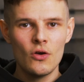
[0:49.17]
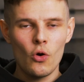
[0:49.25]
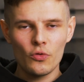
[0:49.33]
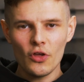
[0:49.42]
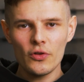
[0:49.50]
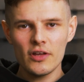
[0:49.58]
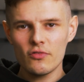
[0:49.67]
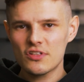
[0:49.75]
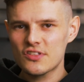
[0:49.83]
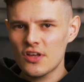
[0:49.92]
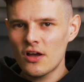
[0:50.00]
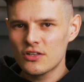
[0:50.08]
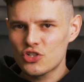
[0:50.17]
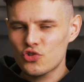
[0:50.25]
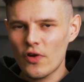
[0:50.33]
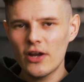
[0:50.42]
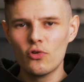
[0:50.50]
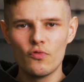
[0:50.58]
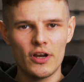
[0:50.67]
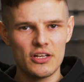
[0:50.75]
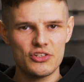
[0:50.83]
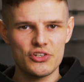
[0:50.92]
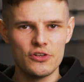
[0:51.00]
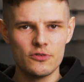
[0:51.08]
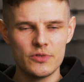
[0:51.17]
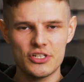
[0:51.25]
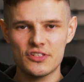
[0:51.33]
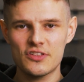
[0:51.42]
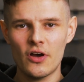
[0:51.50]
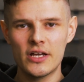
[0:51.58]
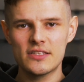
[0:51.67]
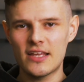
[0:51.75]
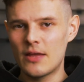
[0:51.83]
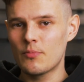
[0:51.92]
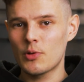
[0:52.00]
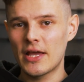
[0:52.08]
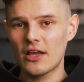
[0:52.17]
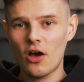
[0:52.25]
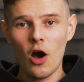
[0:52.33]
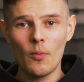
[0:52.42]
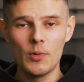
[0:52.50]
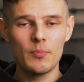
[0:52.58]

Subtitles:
Although there are certain trail running shoes which are starting to implement carbon